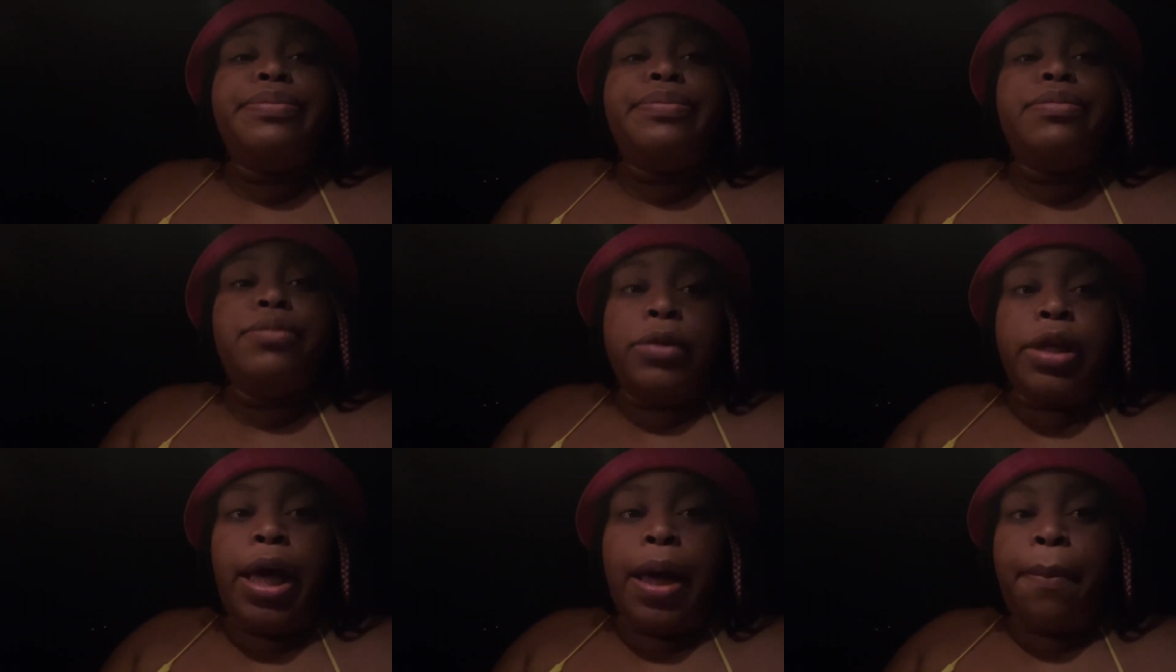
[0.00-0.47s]

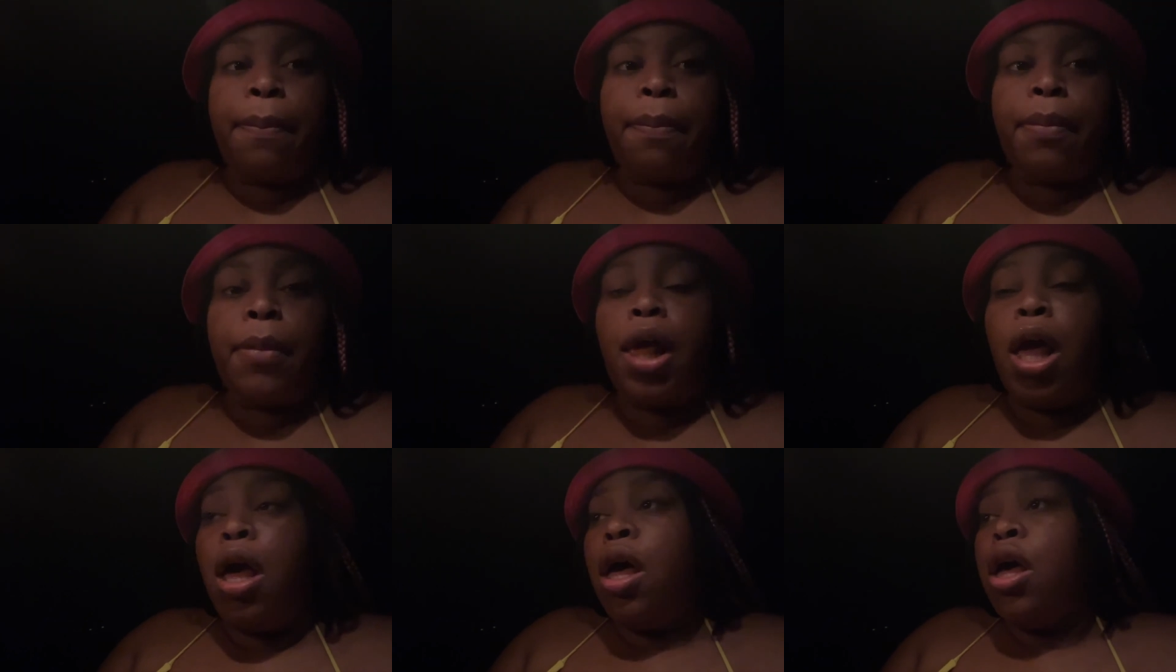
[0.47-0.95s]
Yeah.
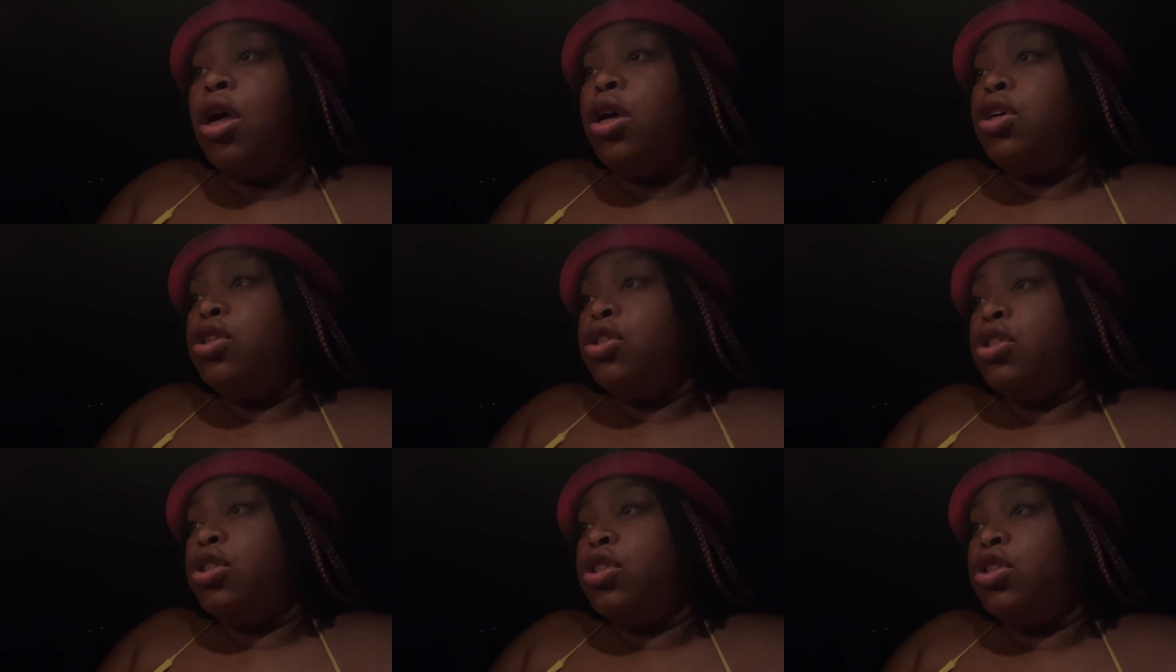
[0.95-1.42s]

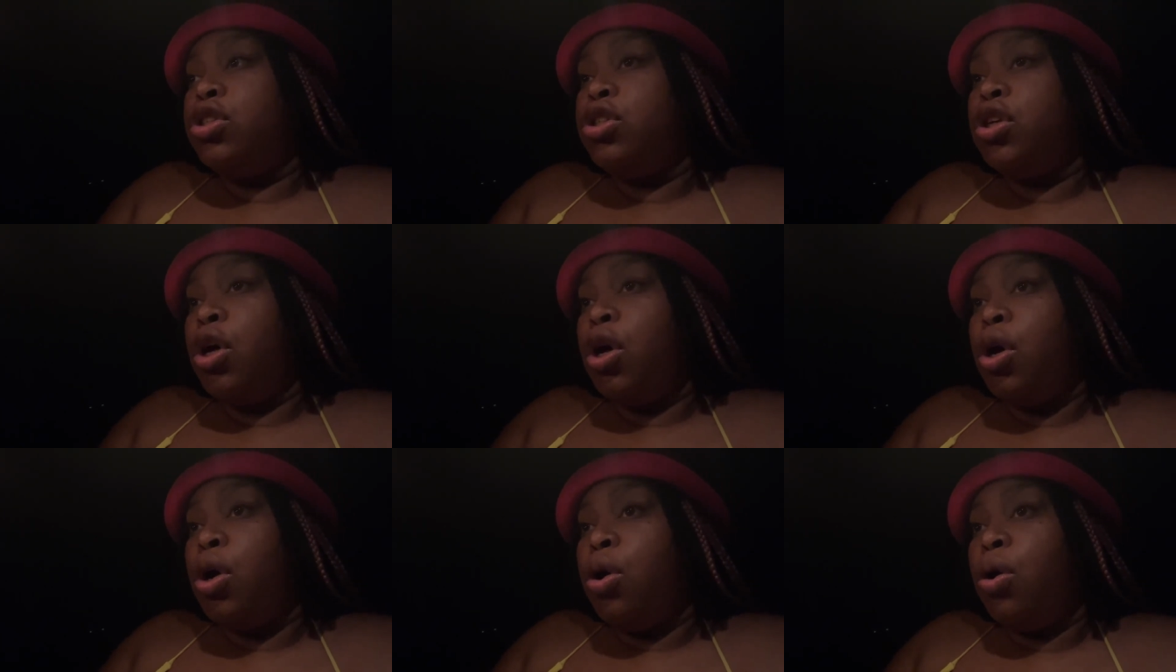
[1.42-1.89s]

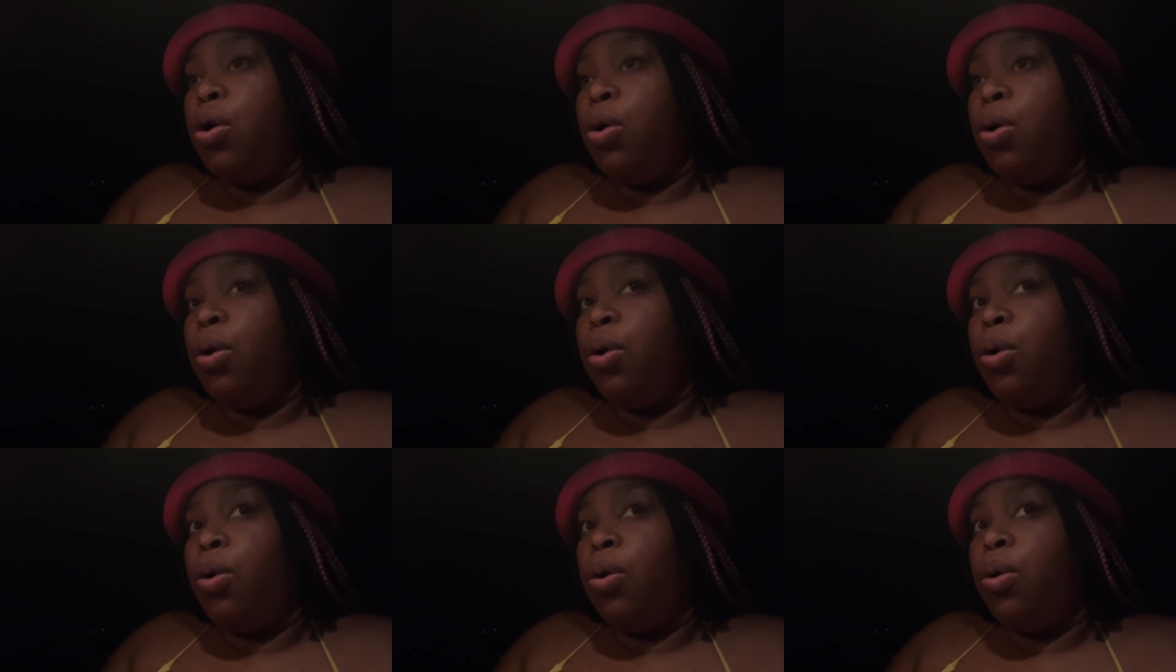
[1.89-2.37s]

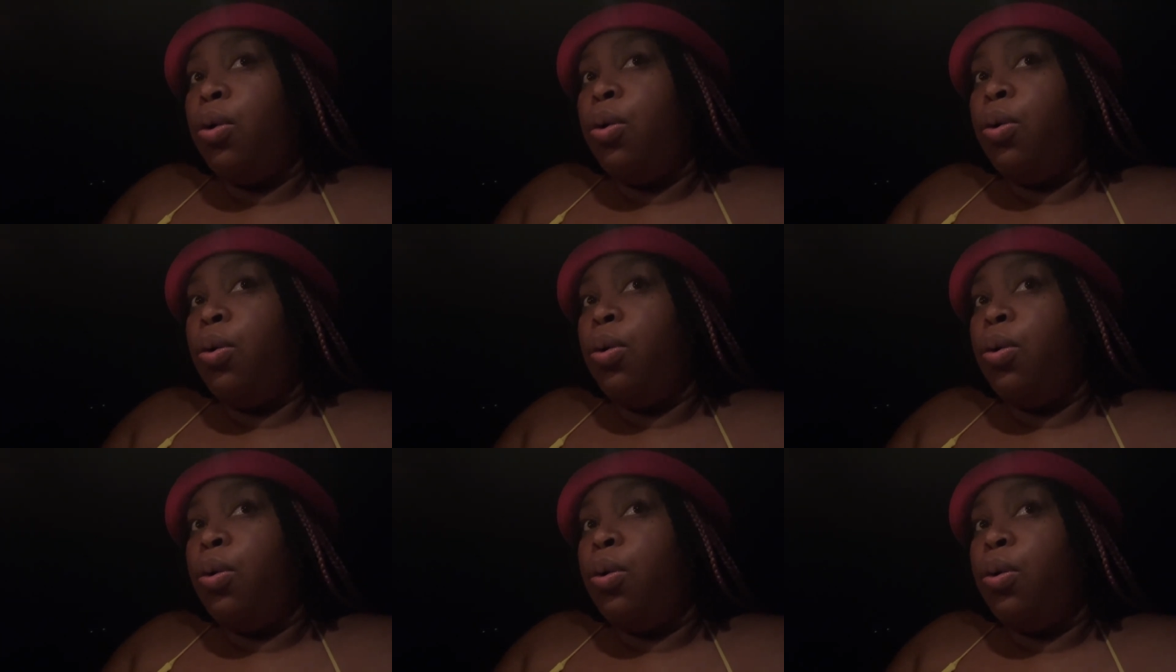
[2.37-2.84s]

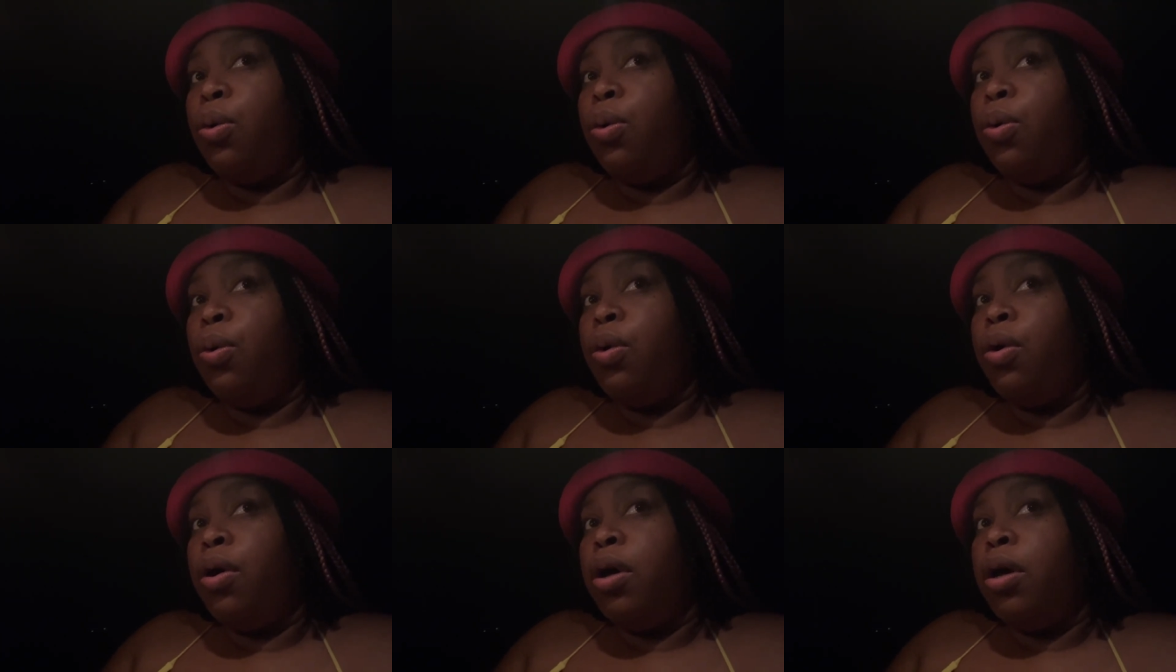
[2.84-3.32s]

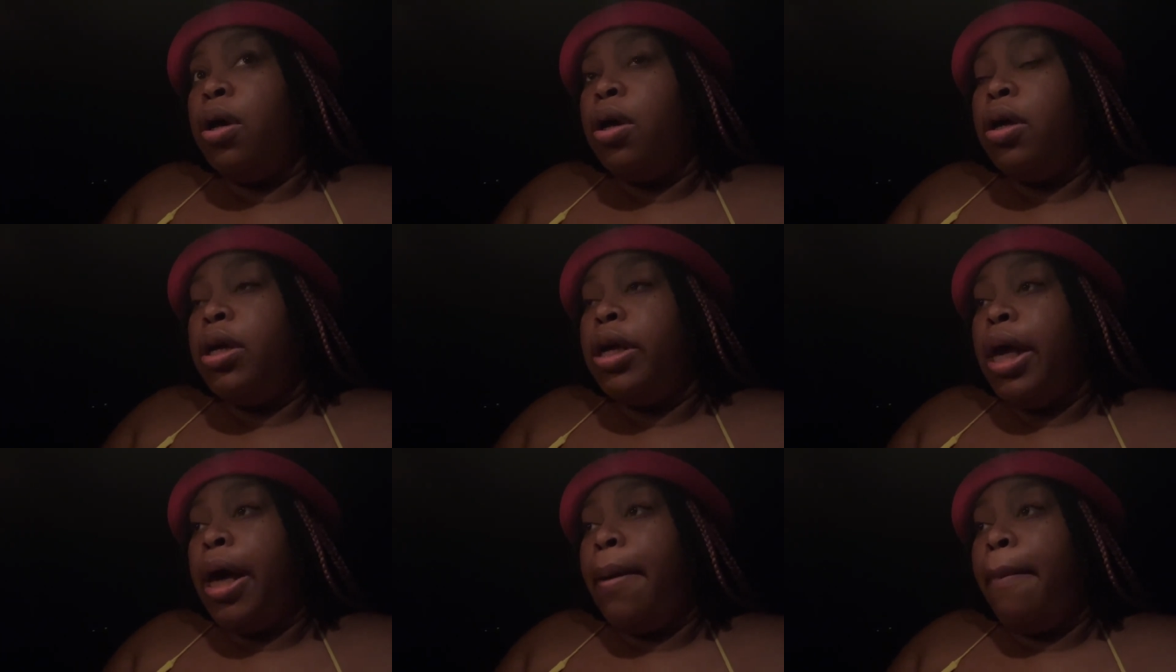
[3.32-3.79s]
So,
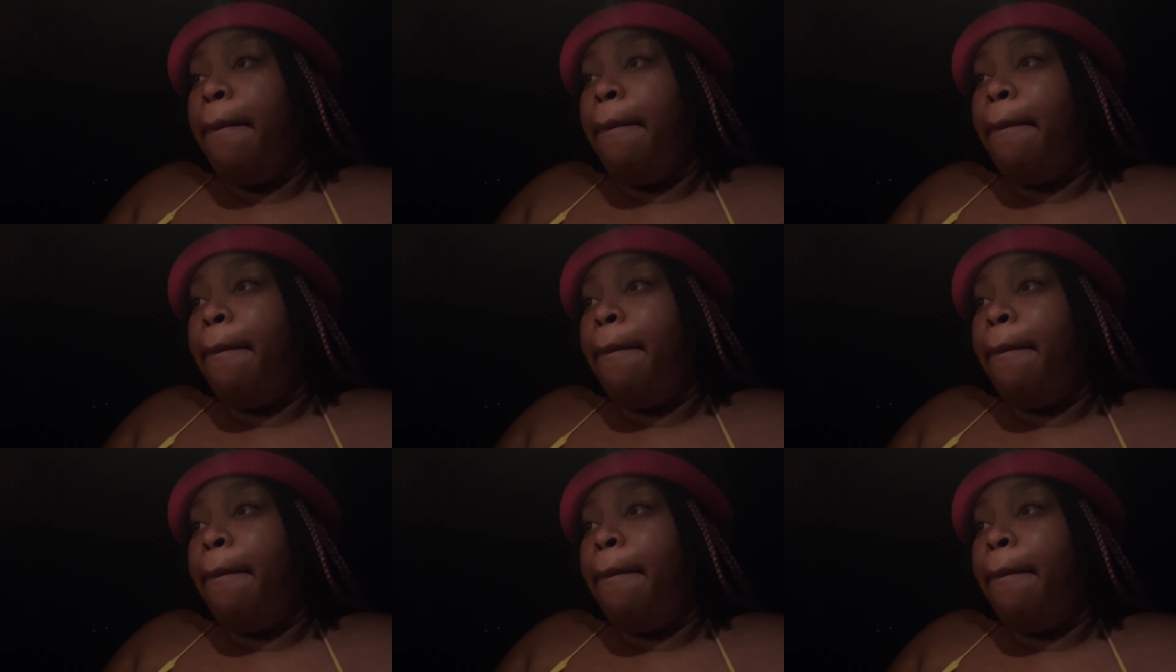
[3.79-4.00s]
yeah.